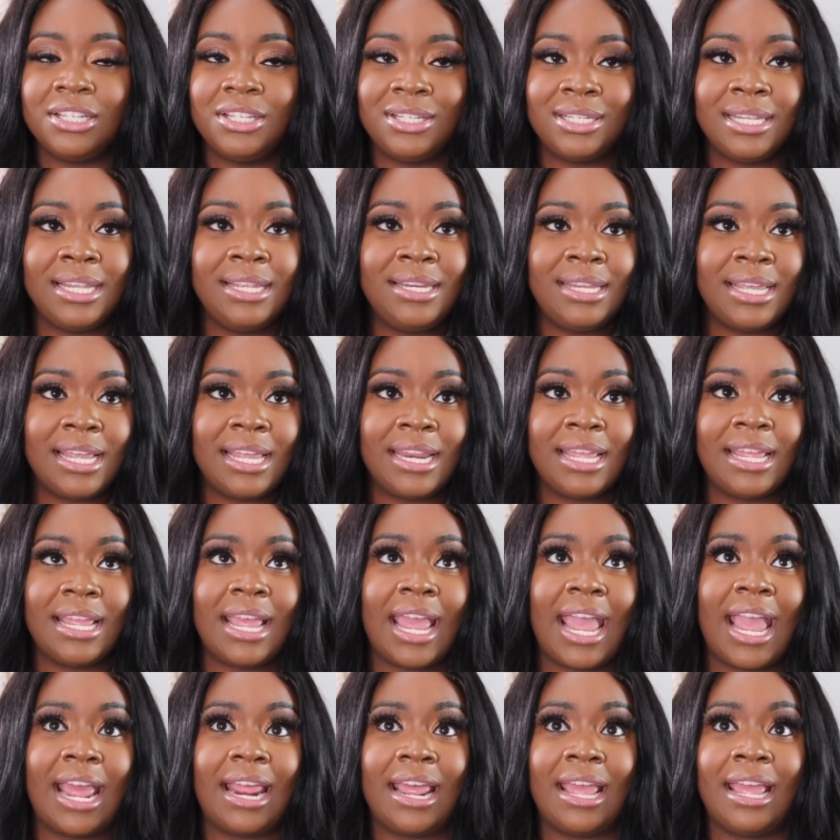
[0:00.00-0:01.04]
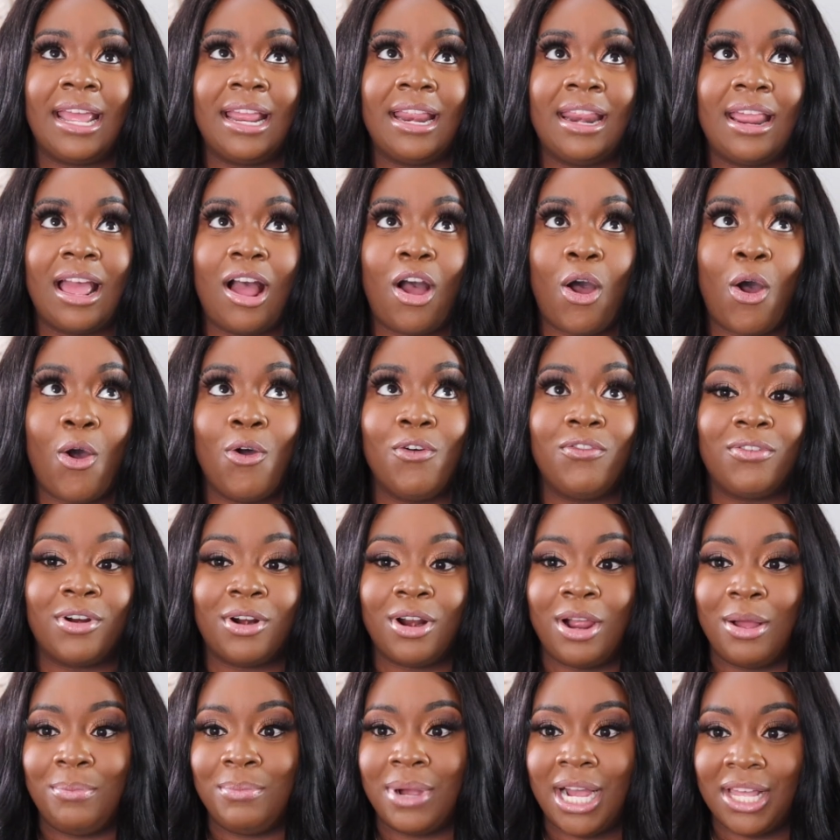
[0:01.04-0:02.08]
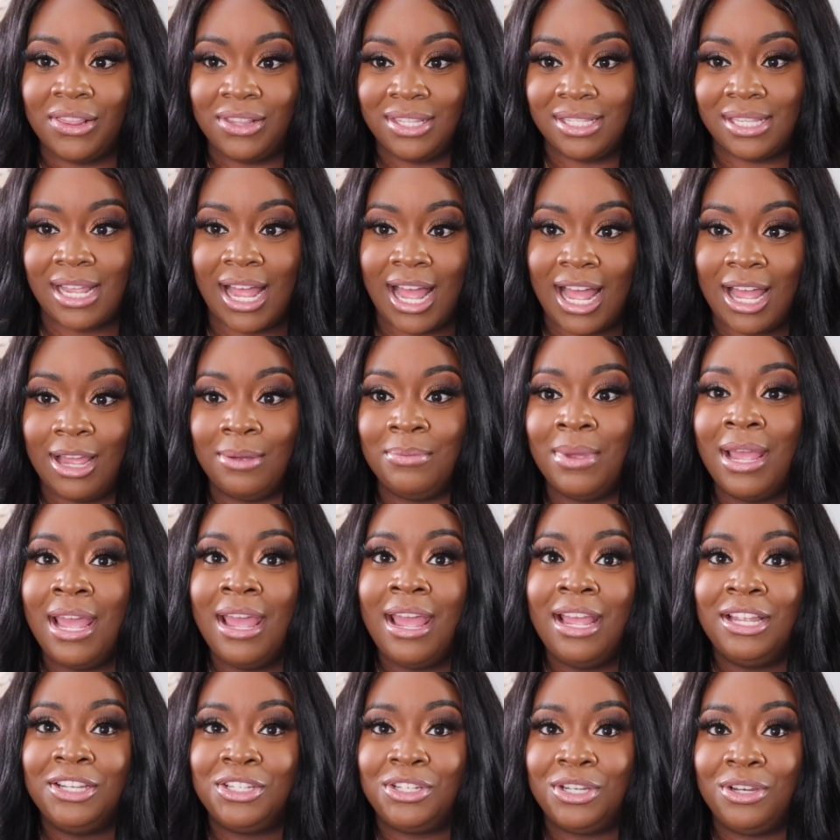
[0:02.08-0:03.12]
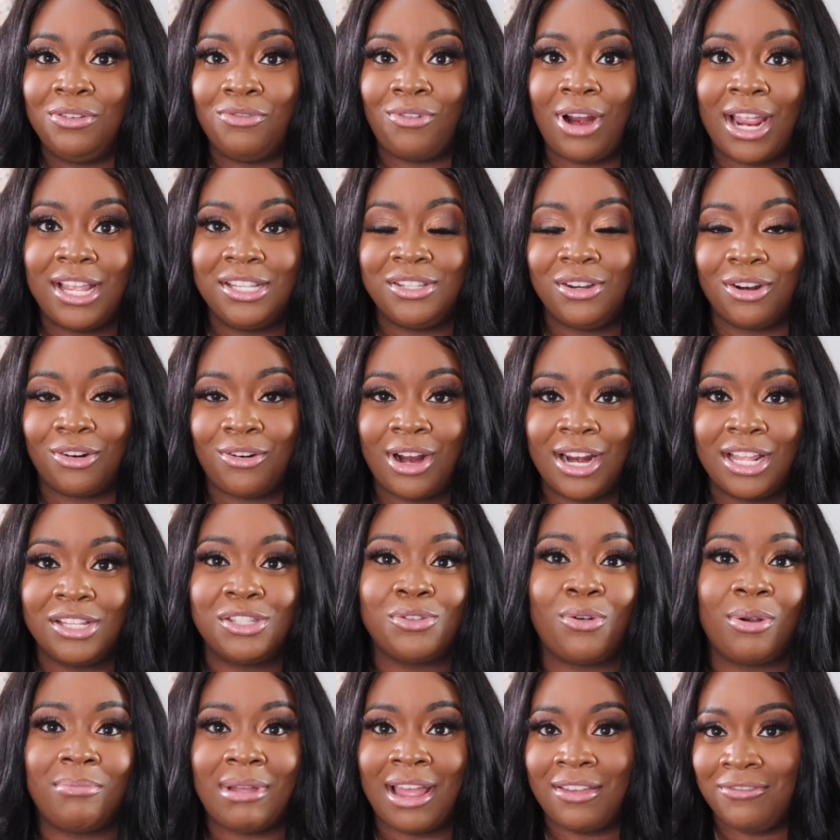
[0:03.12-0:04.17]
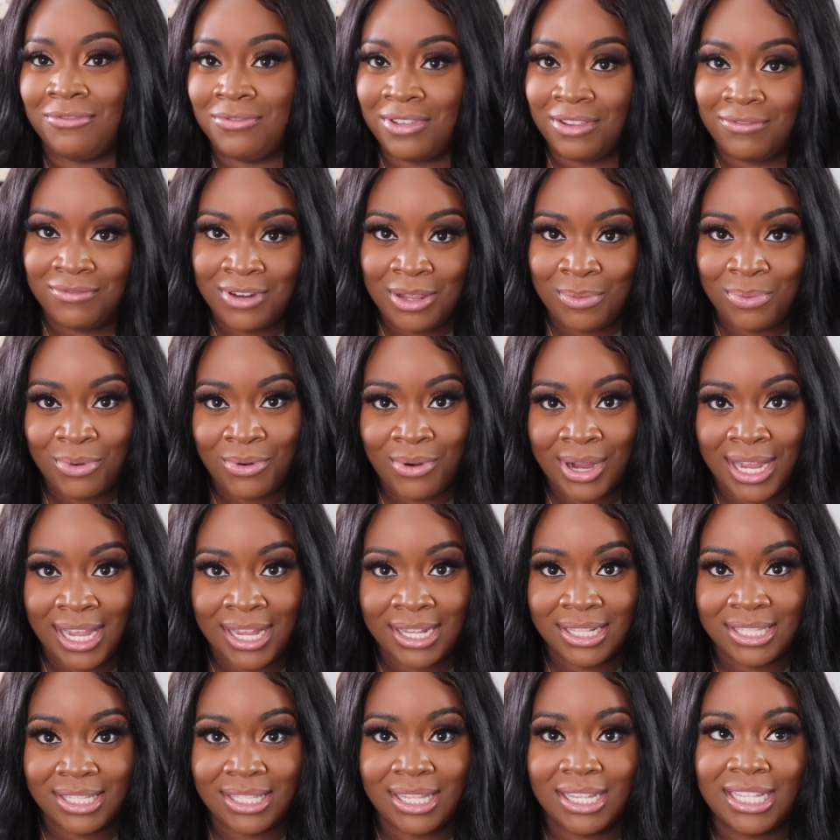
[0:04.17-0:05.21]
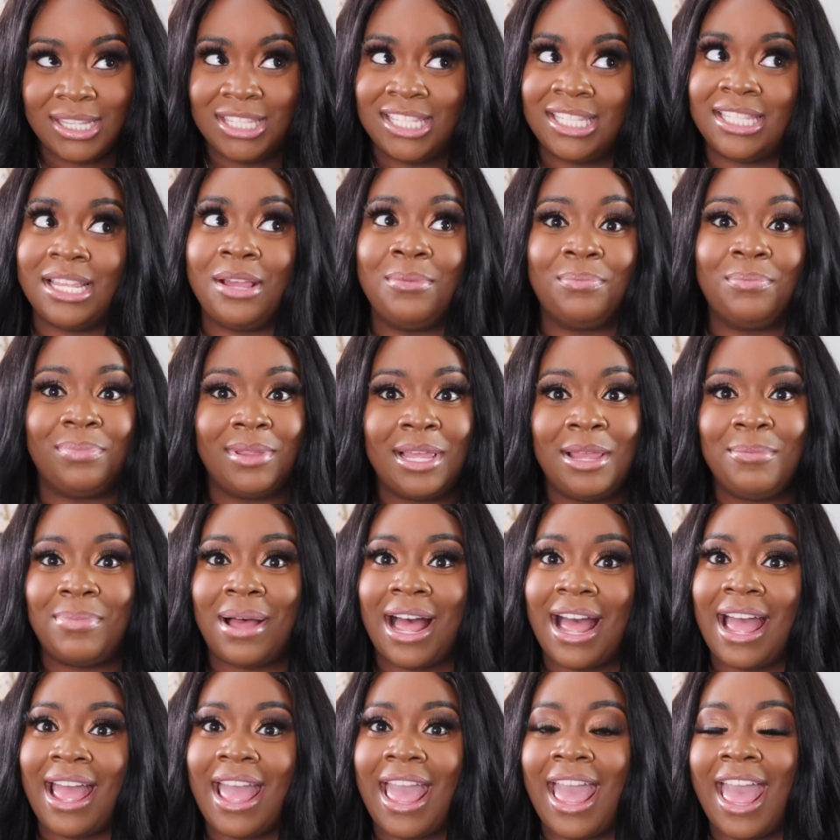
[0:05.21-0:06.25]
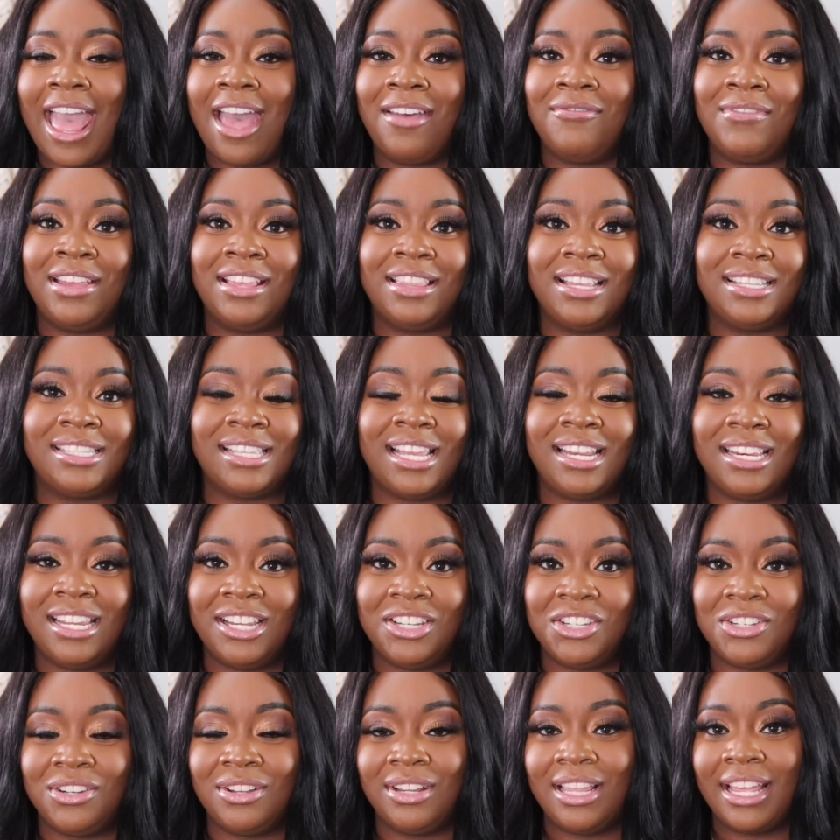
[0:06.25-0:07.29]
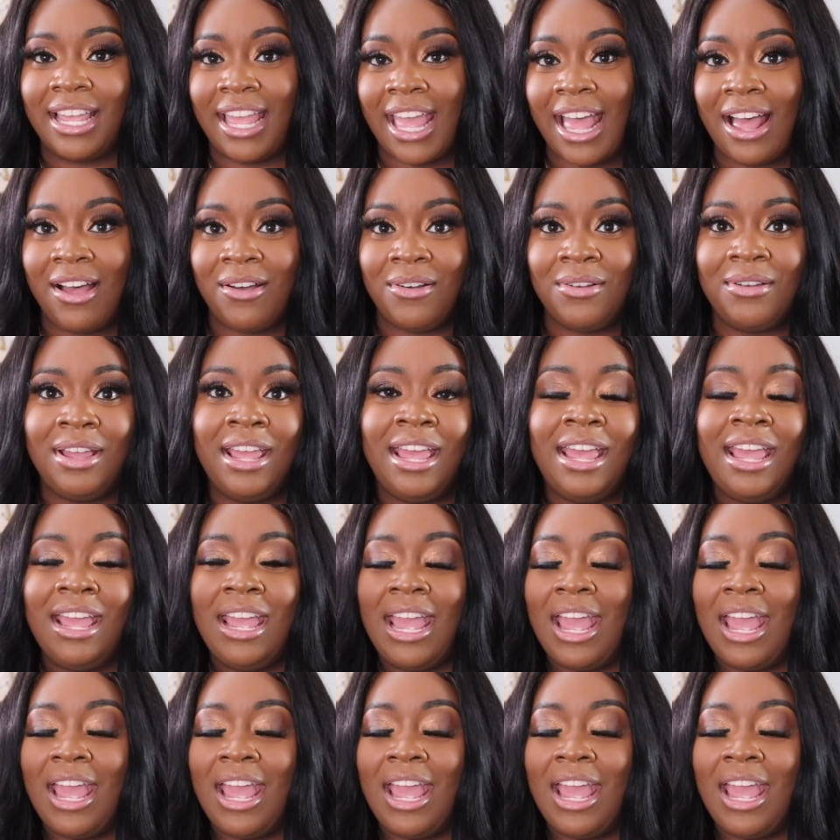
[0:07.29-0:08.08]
She did it in over a month's time. She raised her credit score by 50 points simply by having this additional account.